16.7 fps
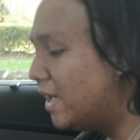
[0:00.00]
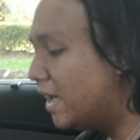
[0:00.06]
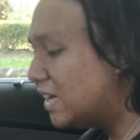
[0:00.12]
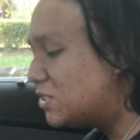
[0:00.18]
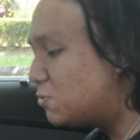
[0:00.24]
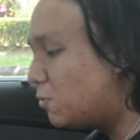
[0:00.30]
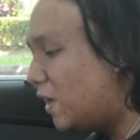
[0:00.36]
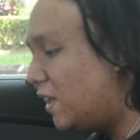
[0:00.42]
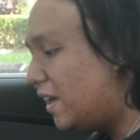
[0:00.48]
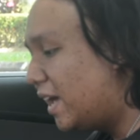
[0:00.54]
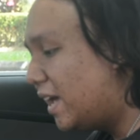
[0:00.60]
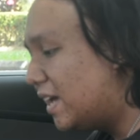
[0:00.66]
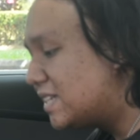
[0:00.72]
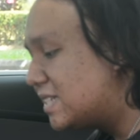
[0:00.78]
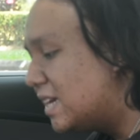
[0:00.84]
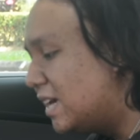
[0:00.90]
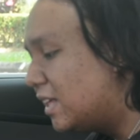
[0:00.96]
as well
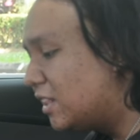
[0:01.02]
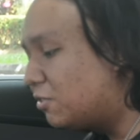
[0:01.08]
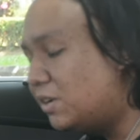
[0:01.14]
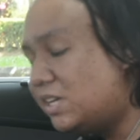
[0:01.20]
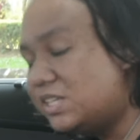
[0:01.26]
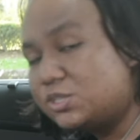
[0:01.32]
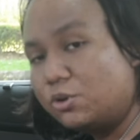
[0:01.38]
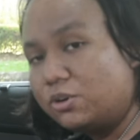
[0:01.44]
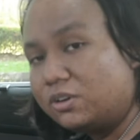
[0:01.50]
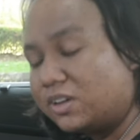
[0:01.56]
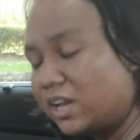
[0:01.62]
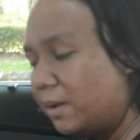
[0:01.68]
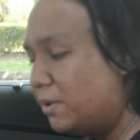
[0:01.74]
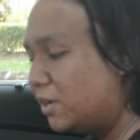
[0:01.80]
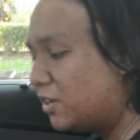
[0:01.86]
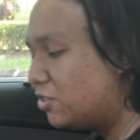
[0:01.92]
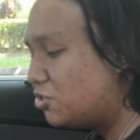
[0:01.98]
as three zone
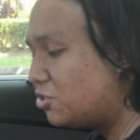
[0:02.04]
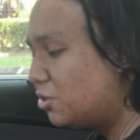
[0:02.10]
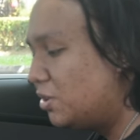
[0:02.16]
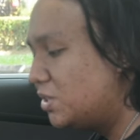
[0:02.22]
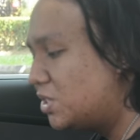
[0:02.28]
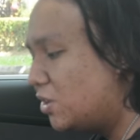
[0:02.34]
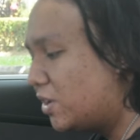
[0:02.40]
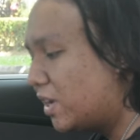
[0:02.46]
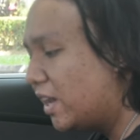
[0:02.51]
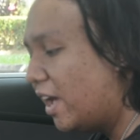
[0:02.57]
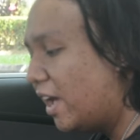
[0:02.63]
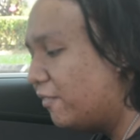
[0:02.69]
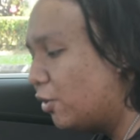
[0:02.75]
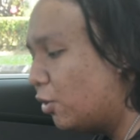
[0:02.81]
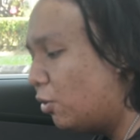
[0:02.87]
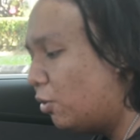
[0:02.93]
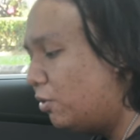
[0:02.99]
climate control, so you can have
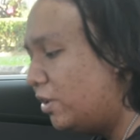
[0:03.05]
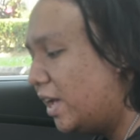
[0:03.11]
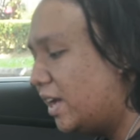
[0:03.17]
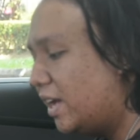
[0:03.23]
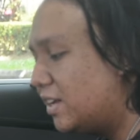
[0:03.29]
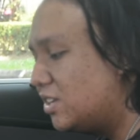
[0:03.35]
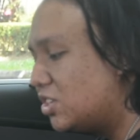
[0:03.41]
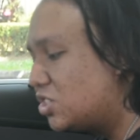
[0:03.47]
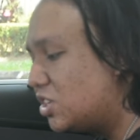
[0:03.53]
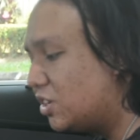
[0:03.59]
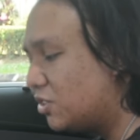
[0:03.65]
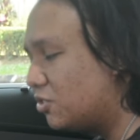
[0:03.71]
your own air conditioning